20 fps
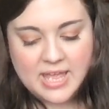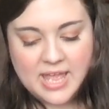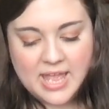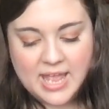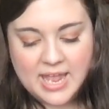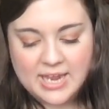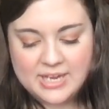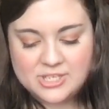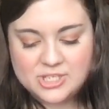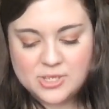
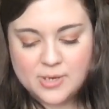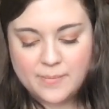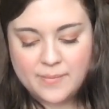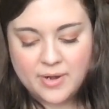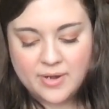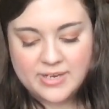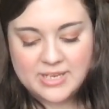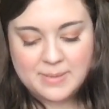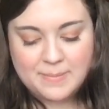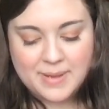And so I
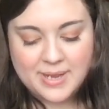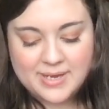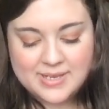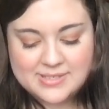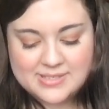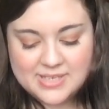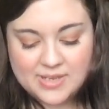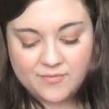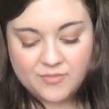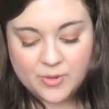went on eBay to
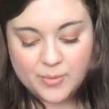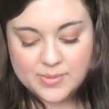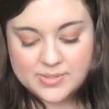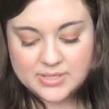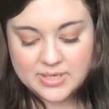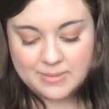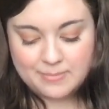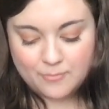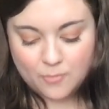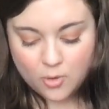see if there was
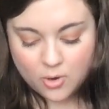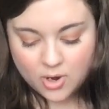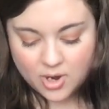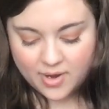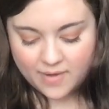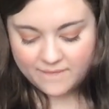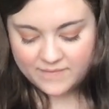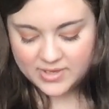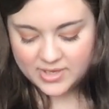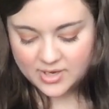any more
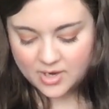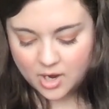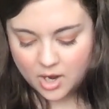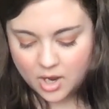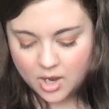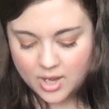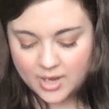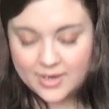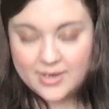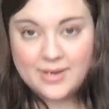of it
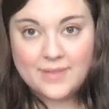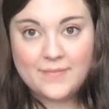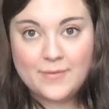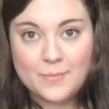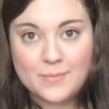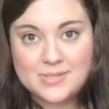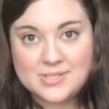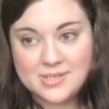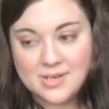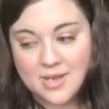on, and there
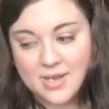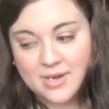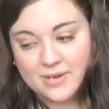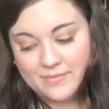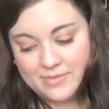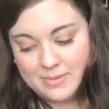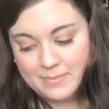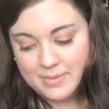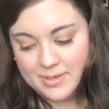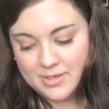was not,
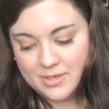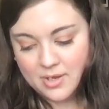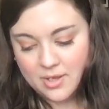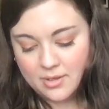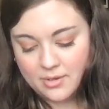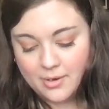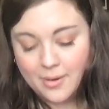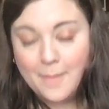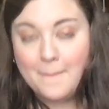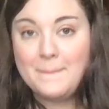in the mint
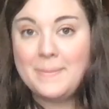color.